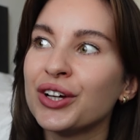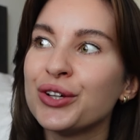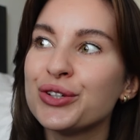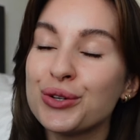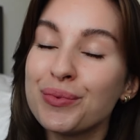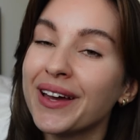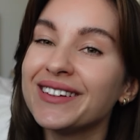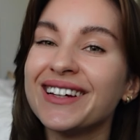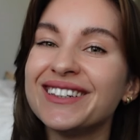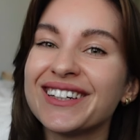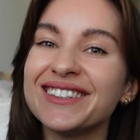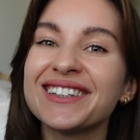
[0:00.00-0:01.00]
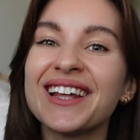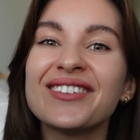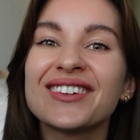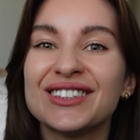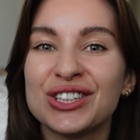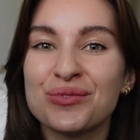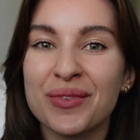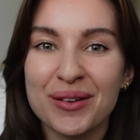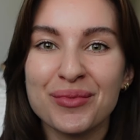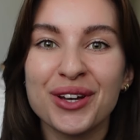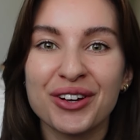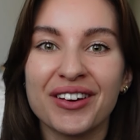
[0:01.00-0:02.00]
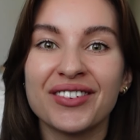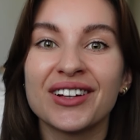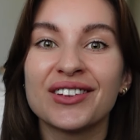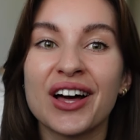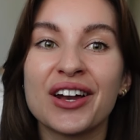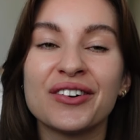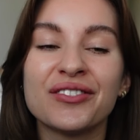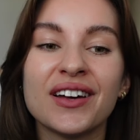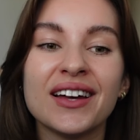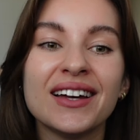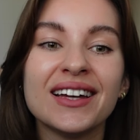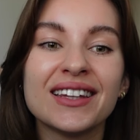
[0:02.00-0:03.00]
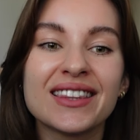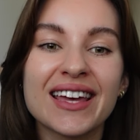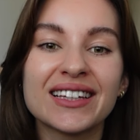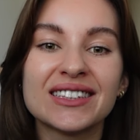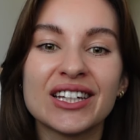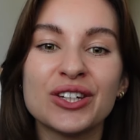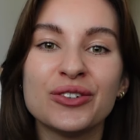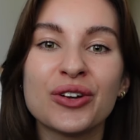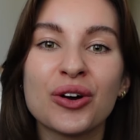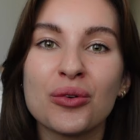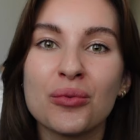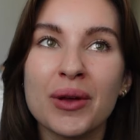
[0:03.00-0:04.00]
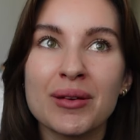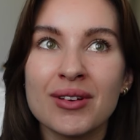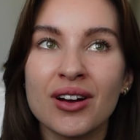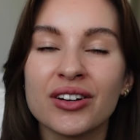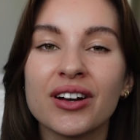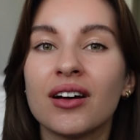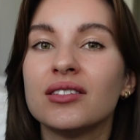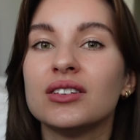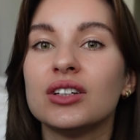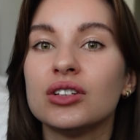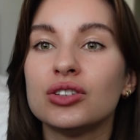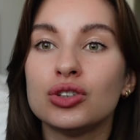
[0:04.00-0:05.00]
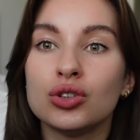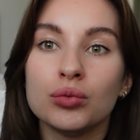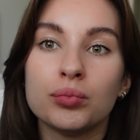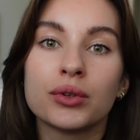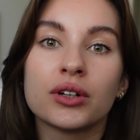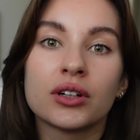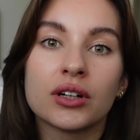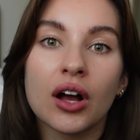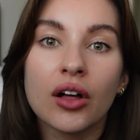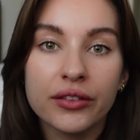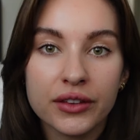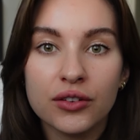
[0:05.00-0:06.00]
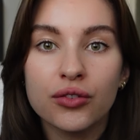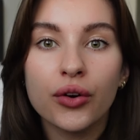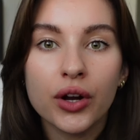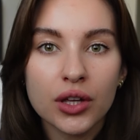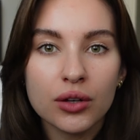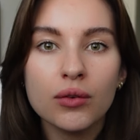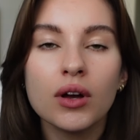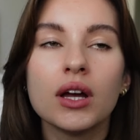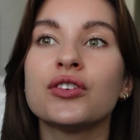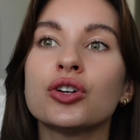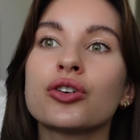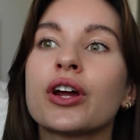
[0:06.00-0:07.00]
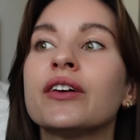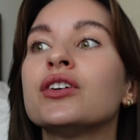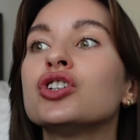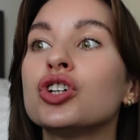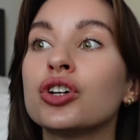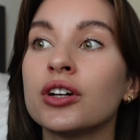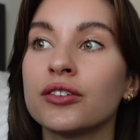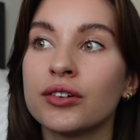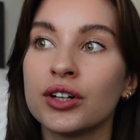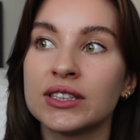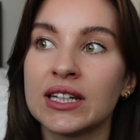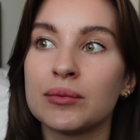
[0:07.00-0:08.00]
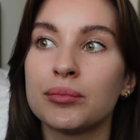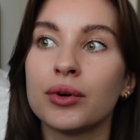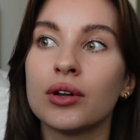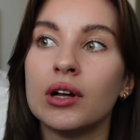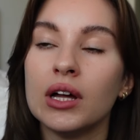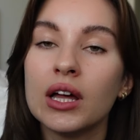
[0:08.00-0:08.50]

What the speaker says: to pay attention to them because you might be craving a lot of things that you know maybe are not super healthy for you. If you're craving sugar, for example,